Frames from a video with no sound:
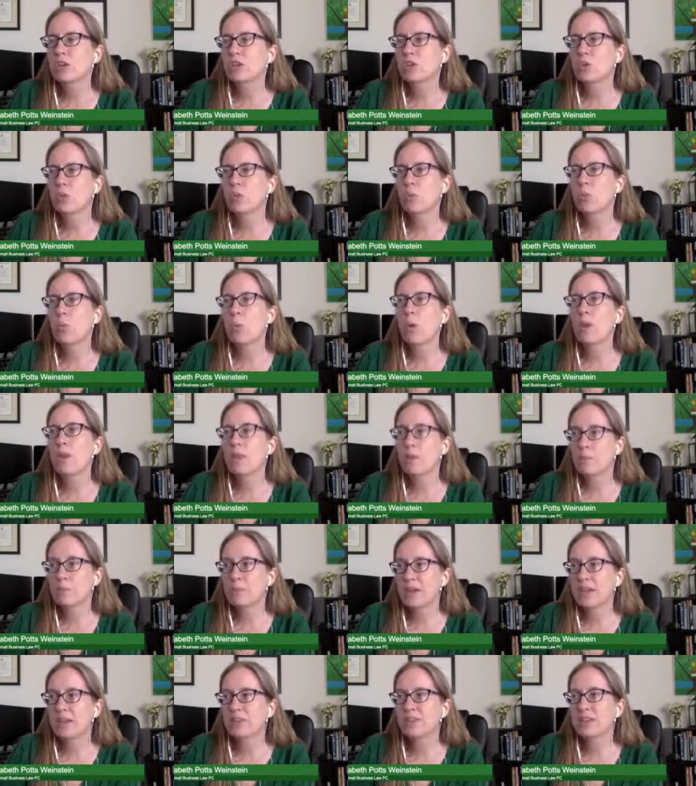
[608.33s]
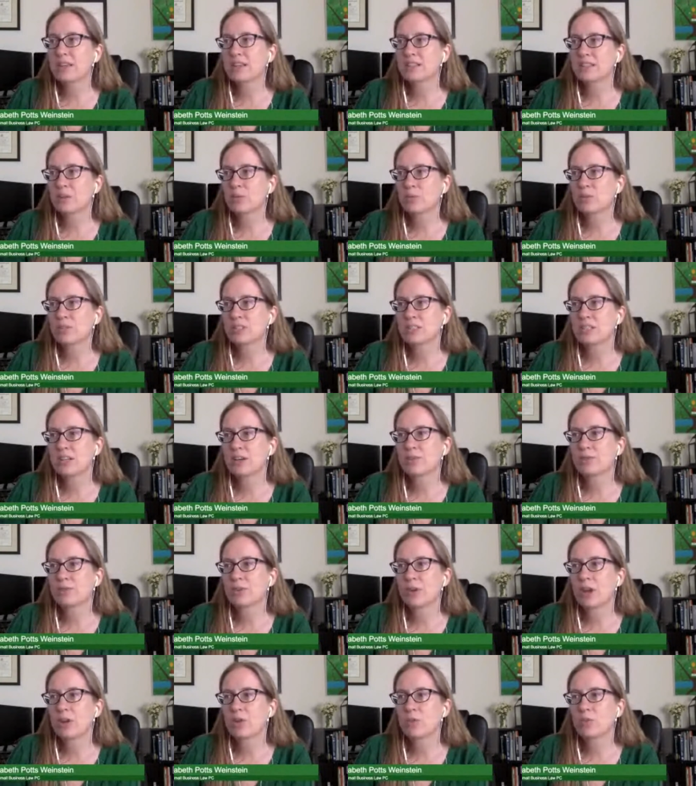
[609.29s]
one of the big things that was
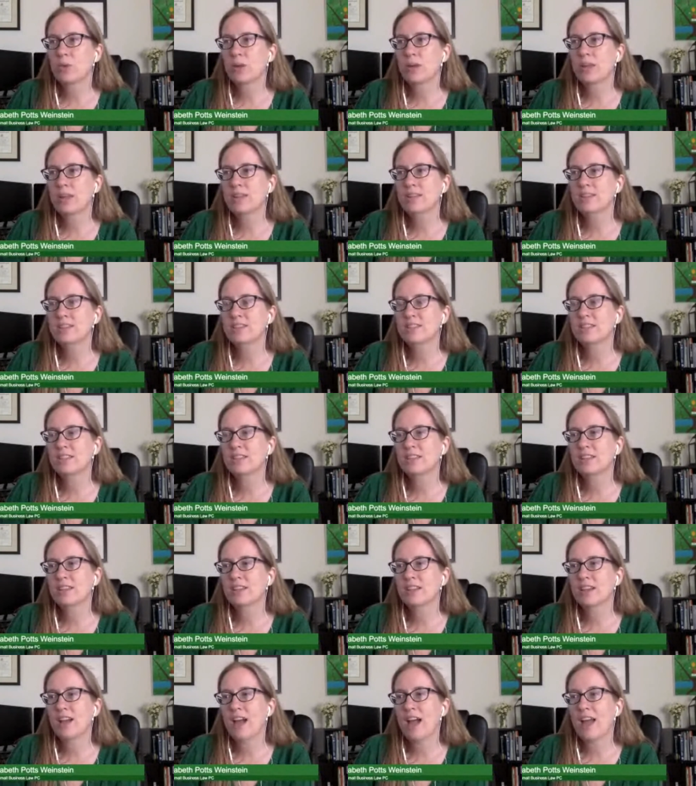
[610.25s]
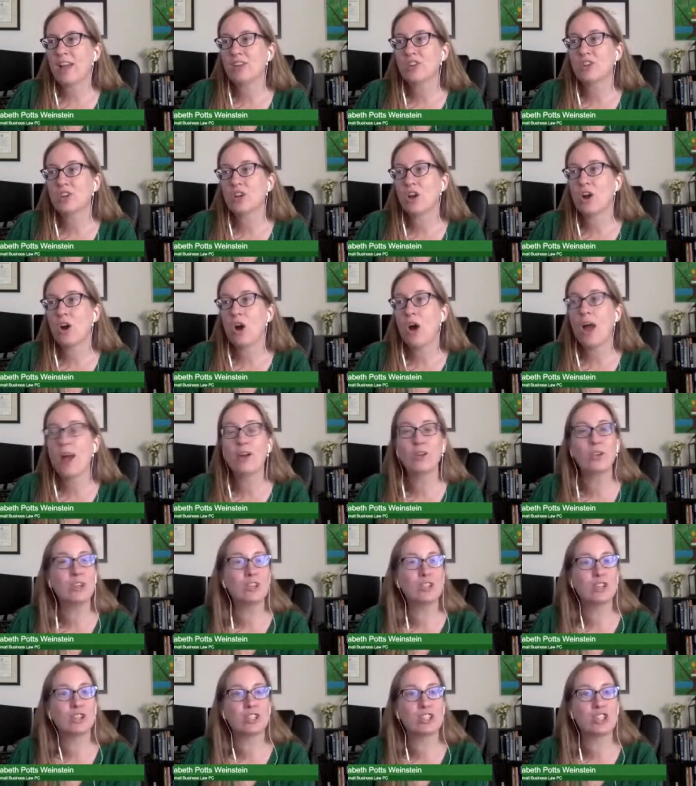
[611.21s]
different was I
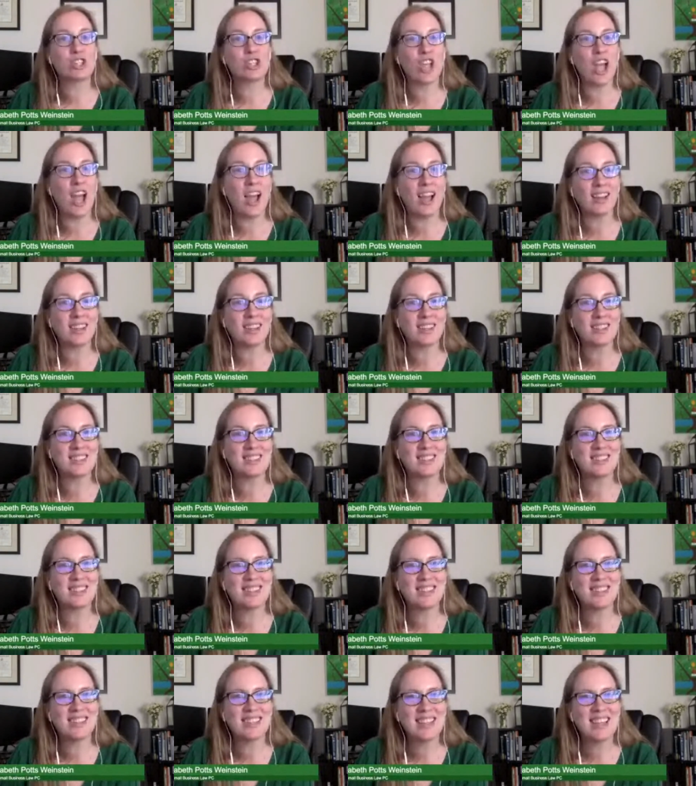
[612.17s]
only took checks.